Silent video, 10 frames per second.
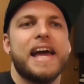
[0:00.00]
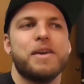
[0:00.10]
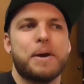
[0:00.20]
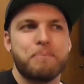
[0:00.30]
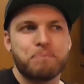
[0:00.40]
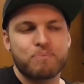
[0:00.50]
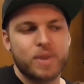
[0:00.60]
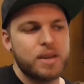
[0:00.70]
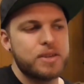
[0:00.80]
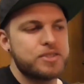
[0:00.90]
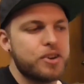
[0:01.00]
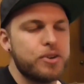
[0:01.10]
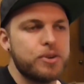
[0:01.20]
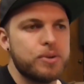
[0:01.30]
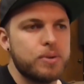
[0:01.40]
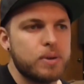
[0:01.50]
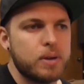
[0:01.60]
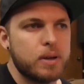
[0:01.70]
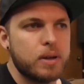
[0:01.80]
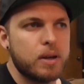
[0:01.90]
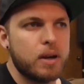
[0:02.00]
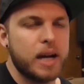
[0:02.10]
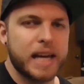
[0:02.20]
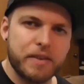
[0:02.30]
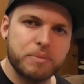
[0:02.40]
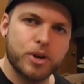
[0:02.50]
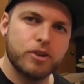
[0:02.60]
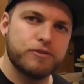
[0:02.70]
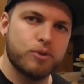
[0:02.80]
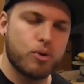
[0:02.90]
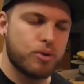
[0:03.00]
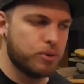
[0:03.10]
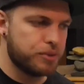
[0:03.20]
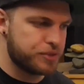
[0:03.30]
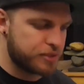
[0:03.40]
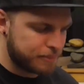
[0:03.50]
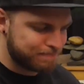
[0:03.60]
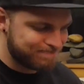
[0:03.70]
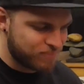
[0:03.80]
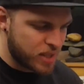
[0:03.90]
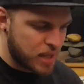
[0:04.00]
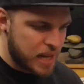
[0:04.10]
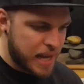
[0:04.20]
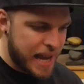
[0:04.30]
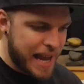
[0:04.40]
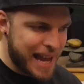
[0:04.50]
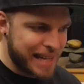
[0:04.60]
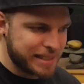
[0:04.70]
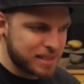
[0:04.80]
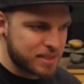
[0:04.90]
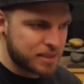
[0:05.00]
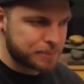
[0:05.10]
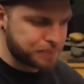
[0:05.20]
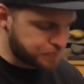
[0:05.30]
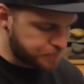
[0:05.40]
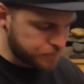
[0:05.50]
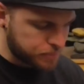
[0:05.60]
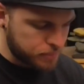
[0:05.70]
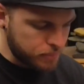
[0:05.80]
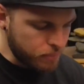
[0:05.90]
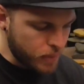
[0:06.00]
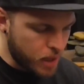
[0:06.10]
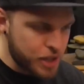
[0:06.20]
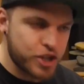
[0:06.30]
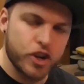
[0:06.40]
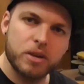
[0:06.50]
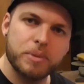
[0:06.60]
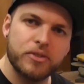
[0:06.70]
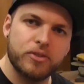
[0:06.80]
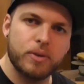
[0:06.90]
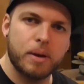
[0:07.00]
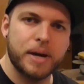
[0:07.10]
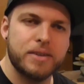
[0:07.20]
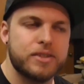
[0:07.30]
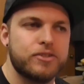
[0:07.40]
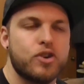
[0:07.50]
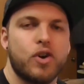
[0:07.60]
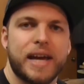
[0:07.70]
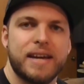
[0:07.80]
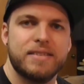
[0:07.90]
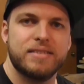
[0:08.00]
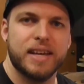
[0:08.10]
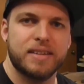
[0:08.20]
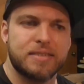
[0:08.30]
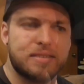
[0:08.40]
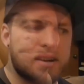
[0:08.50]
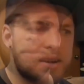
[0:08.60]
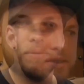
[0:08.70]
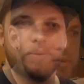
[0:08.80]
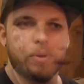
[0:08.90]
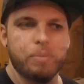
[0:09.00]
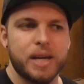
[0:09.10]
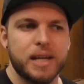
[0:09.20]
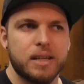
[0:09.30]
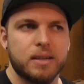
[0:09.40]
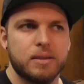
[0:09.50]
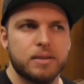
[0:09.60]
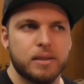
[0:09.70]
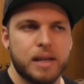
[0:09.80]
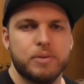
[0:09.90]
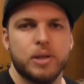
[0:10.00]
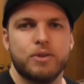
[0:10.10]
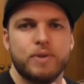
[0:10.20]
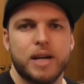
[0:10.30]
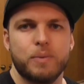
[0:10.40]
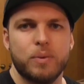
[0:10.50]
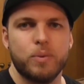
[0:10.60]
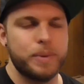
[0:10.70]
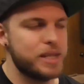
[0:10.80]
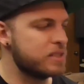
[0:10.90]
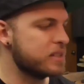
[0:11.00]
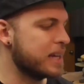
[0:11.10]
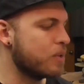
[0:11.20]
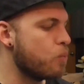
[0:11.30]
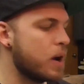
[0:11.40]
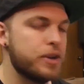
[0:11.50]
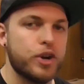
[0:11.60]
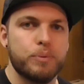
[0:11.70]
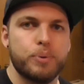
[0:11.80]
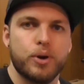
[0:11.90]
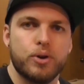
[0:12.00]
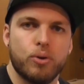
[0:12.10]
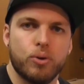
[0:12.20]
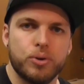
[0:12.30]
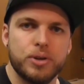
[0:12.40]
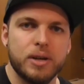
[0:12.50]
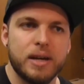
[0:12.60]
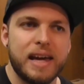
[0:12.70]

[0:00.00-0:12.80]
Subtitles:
Anyway, so I gave him those 4 chords, and I showed him this amazing Scott Henderson exercise. The beginning level, like round 1, will be just to take 1 note per chord